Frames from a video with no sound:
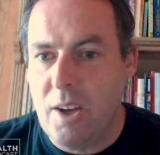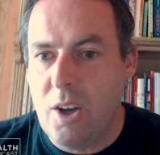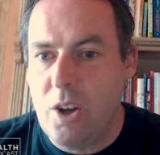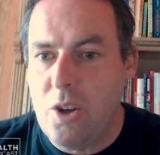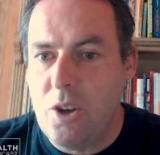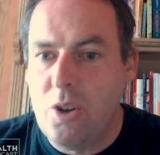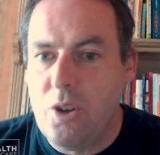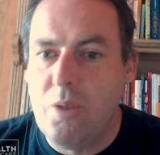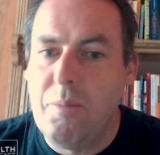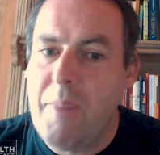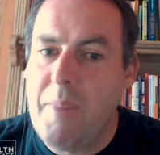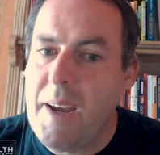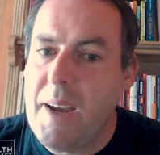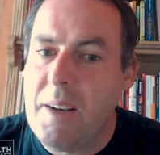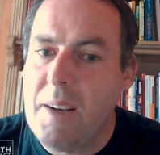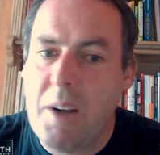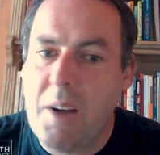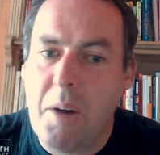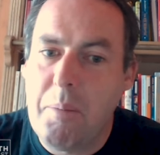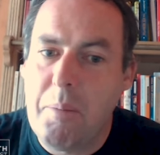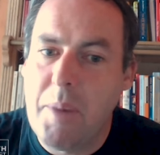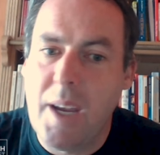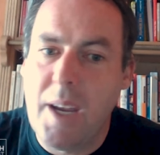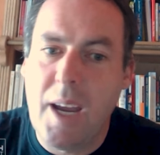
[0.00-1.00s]
you may
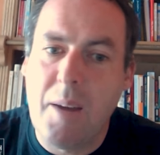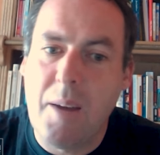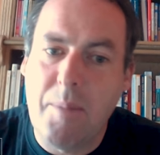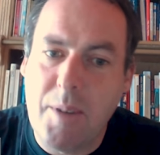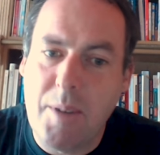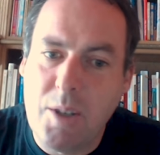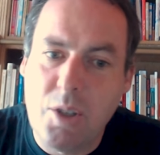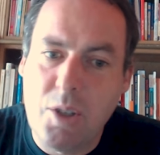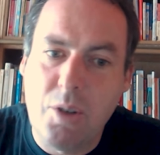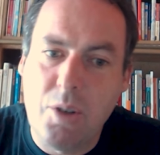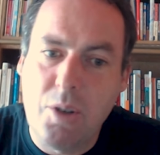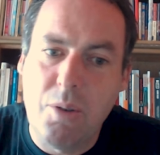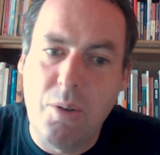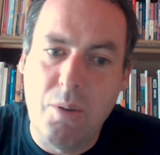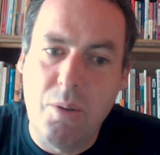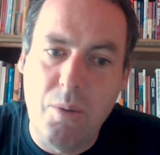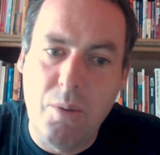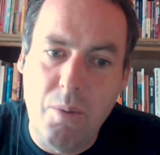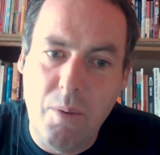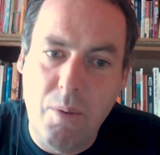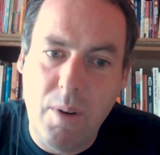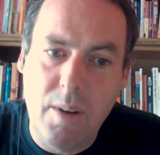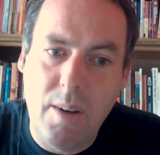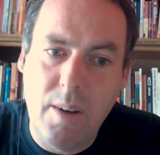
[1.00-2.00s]
not be able
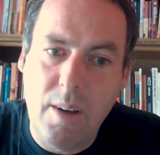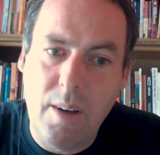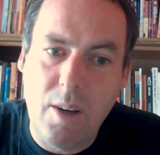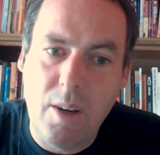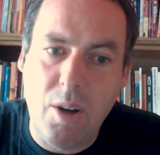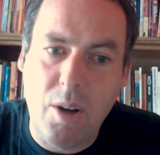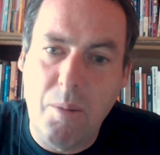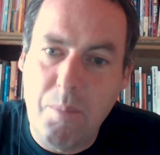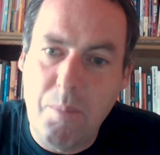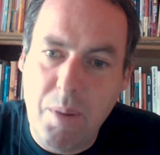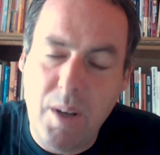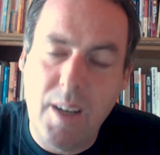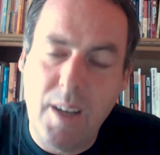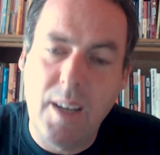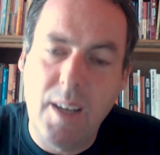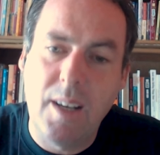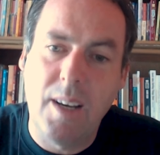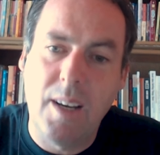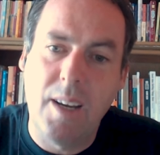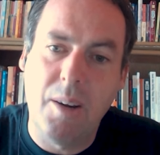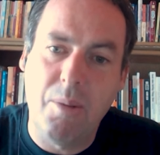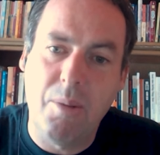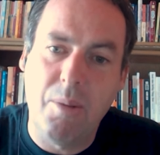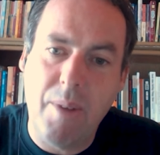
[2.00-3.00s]
to
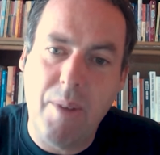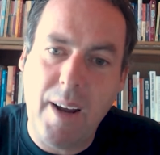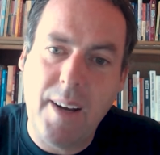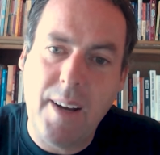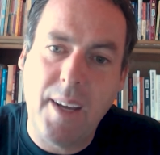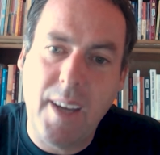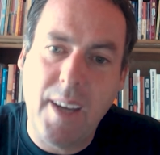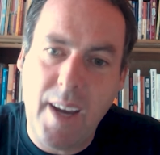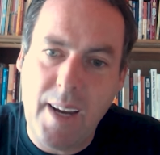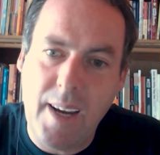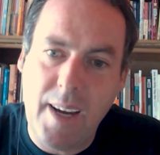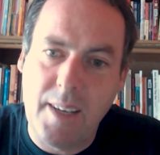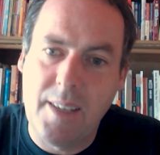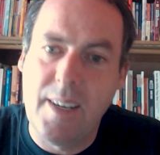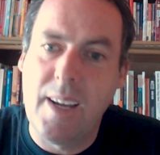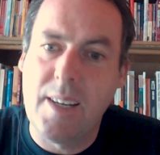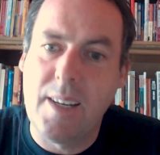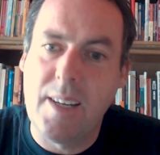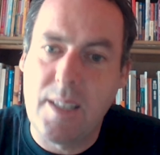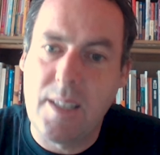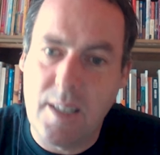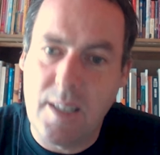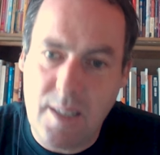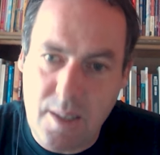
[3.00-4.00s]
completely eradicate
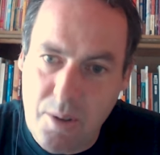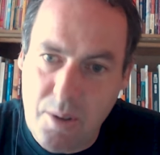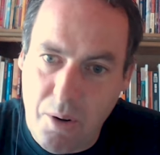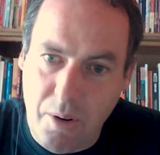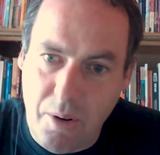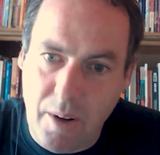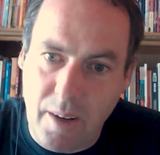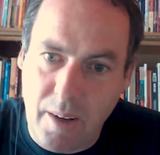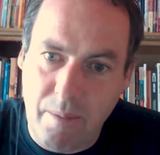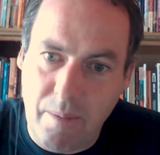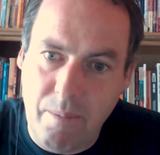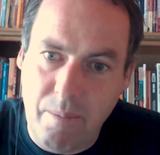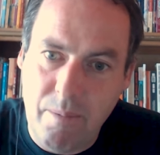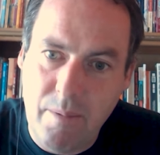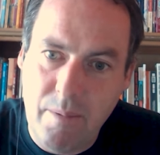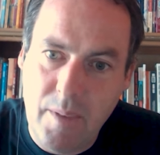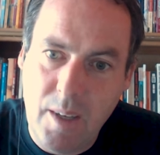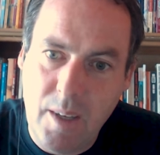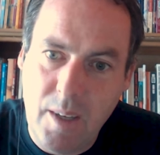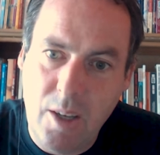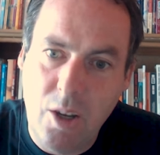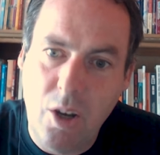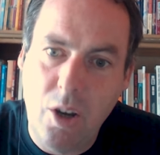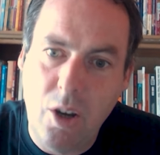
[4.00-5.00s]
nasal snoring.
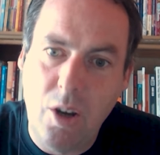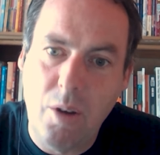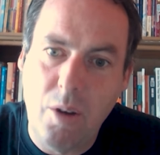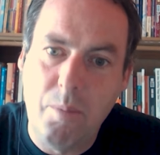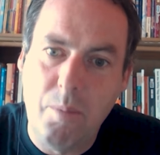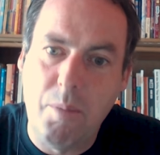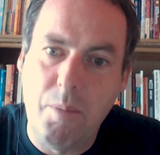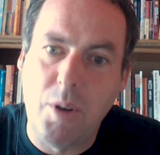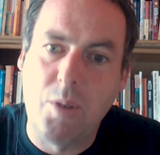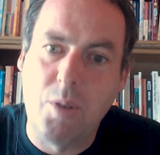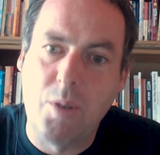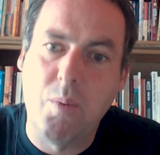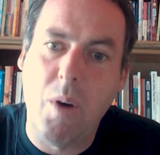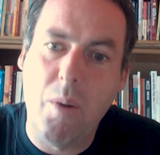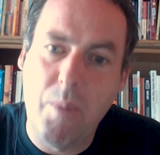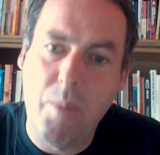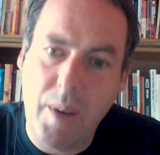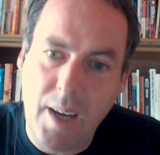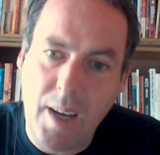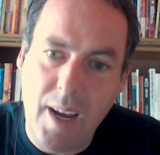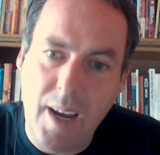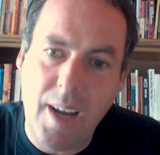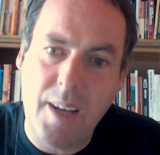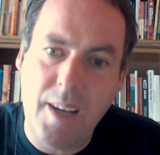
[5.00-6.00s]
But what we
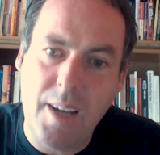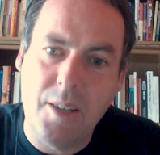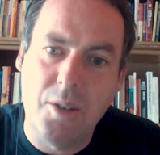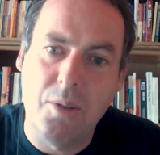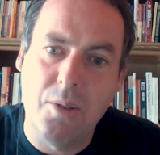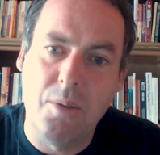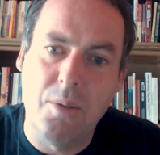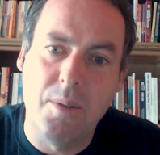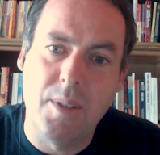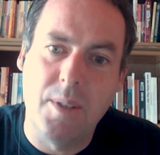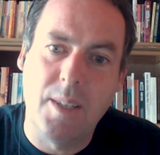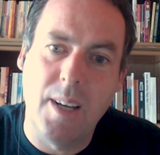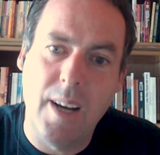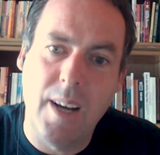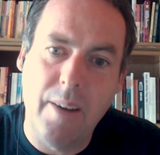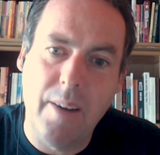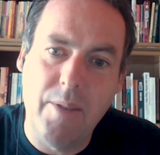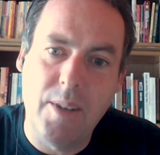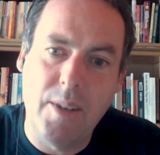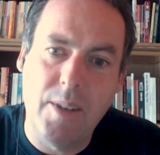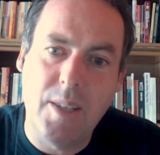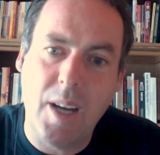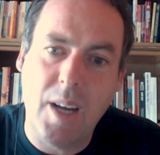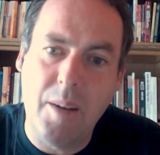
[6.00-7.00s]
can do is that
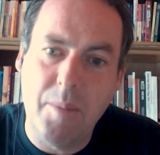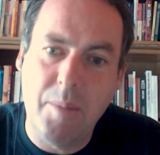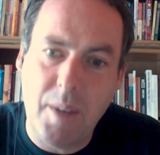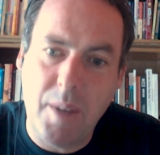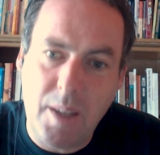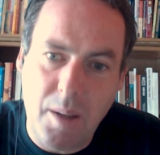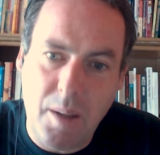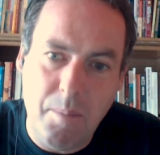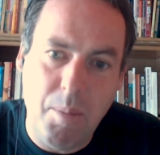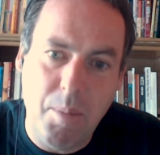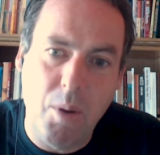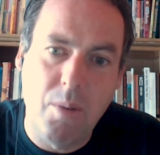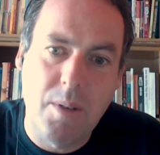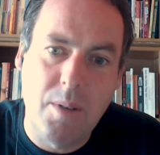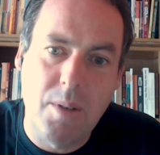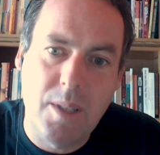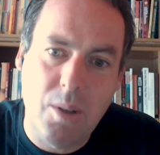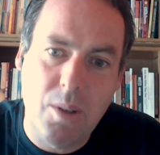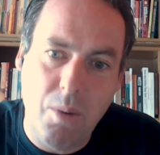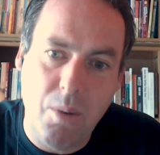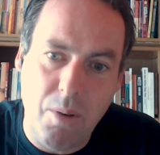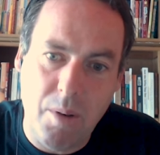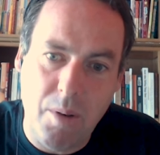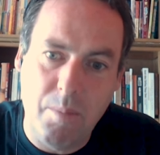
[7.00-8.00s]
every time that the BOLT
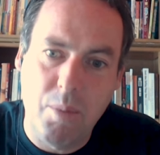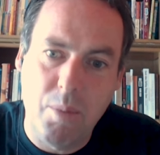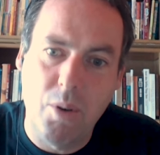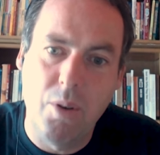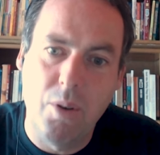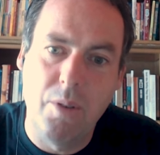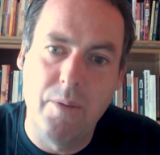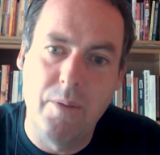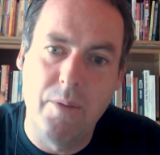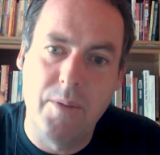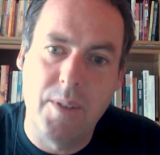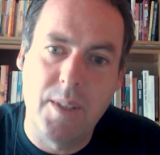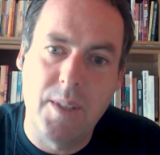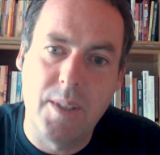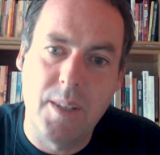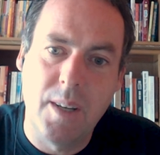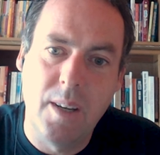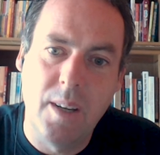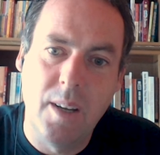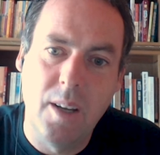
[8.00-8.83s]
score improves,